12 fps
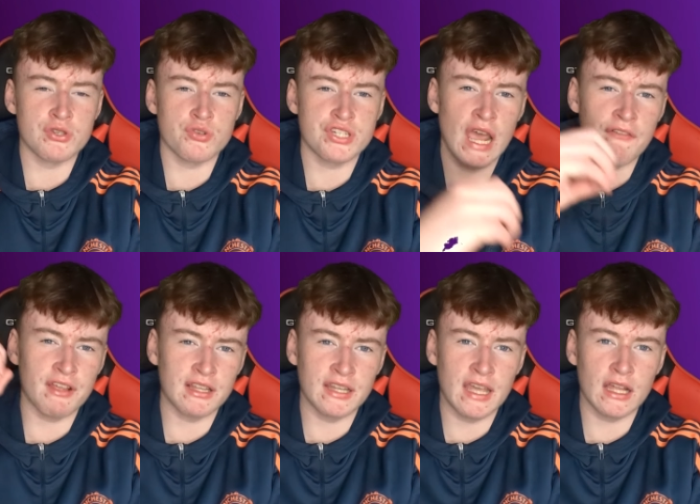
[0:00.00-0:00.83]
So
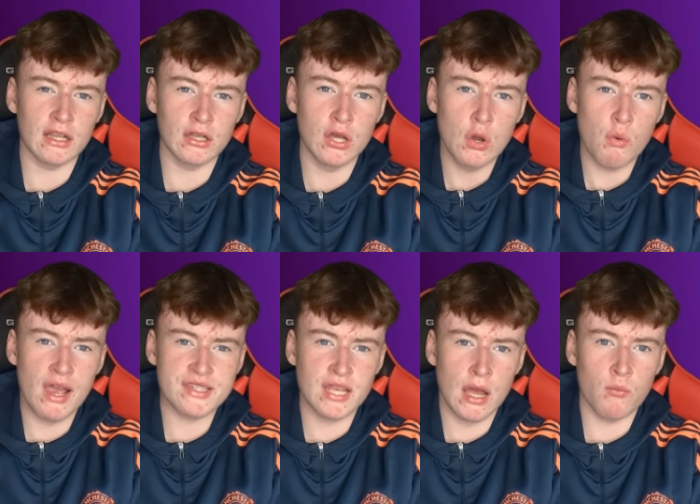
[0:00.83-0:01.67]
Sheffield nil,
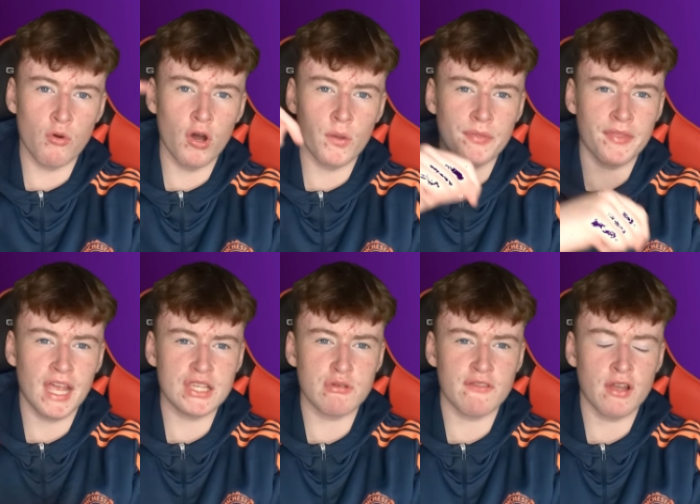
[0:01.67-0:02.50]
West Ham one.
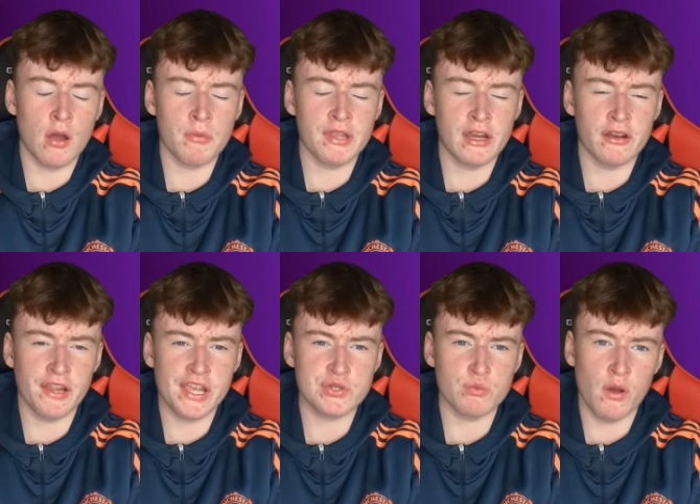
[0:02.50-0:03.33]
That's what I've gone with here in
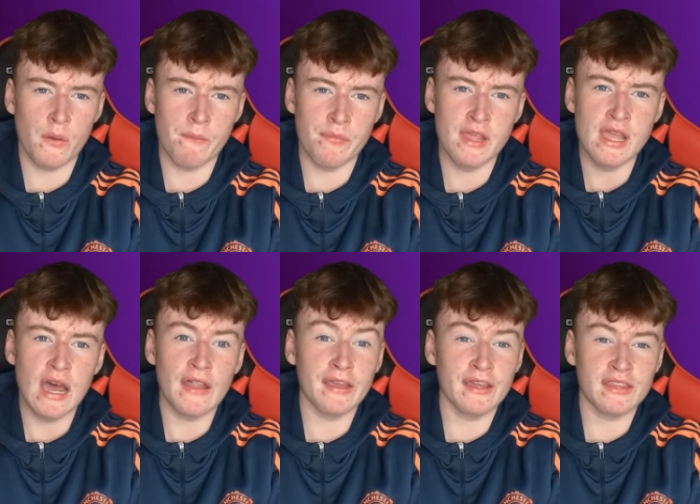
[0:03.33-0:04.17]
this one.
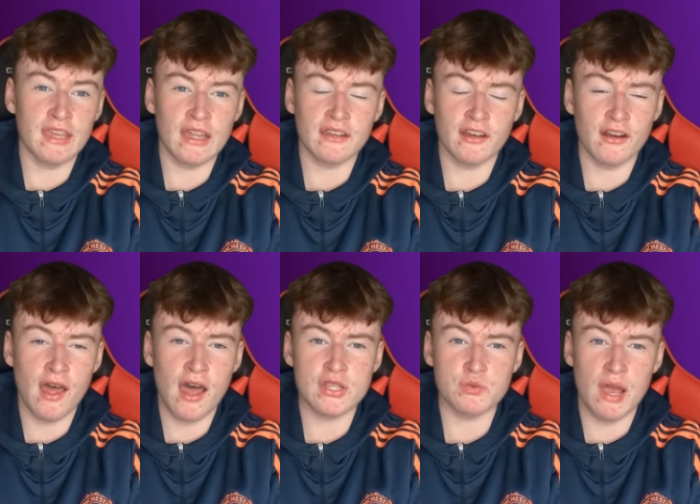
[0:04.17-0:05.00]
I think in the end here,
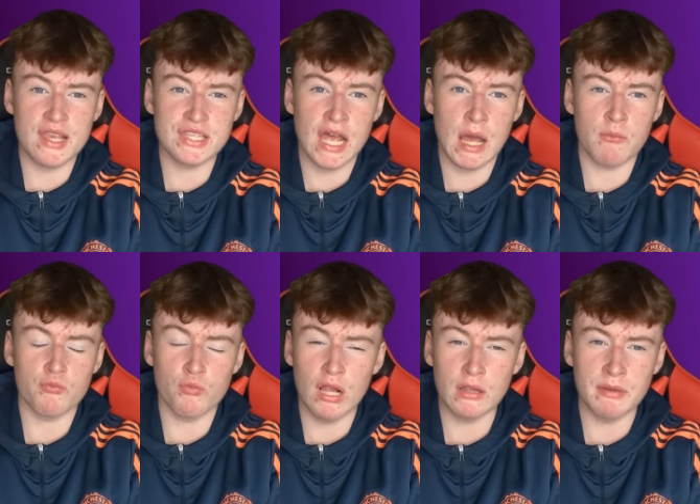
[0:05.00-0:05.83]
lads, West
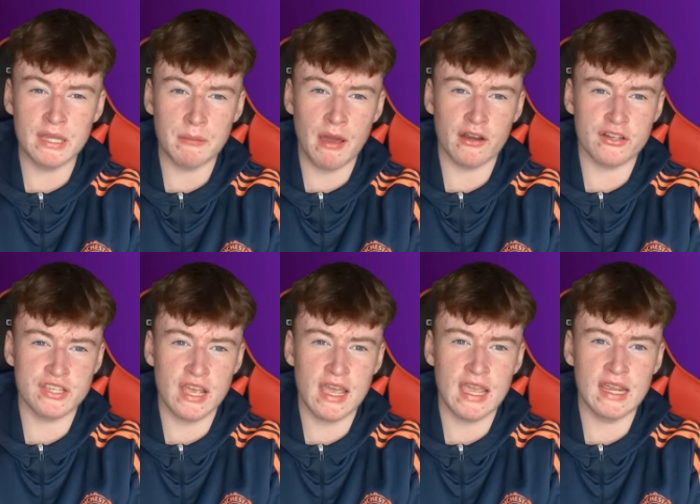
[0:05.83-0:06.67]
Ham will be the better
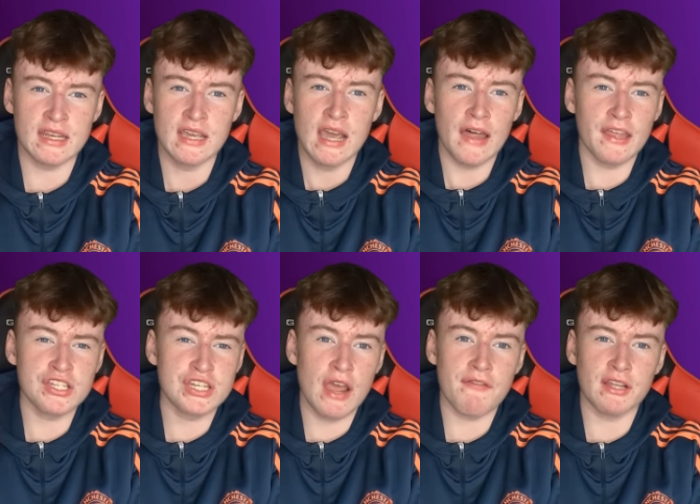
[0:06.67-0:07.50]
side. I think
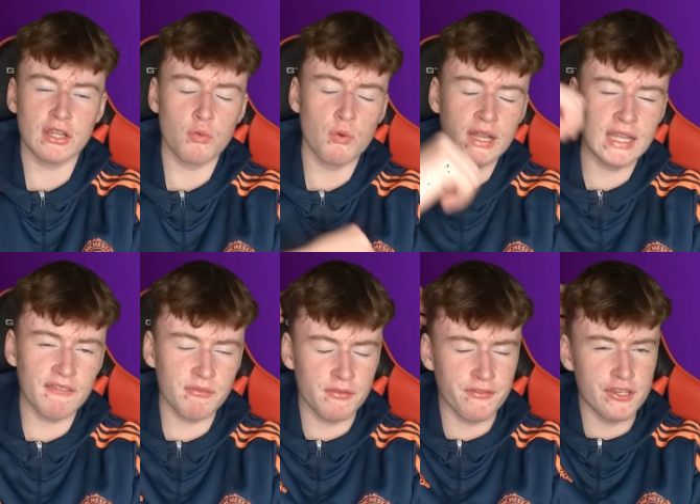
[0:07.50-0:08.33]
Sheffield will
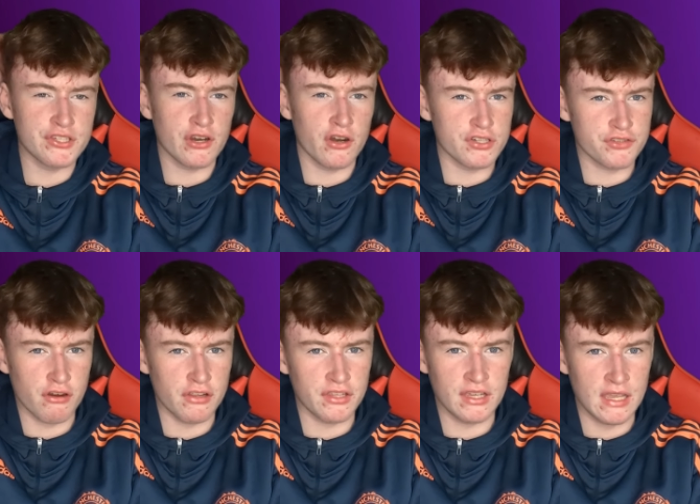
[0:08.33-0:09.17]
give them a few scores thirds
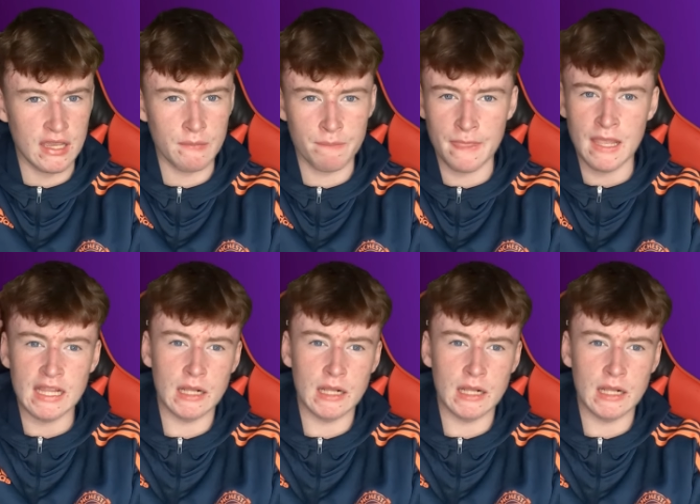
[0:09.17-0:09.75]
throughout the game.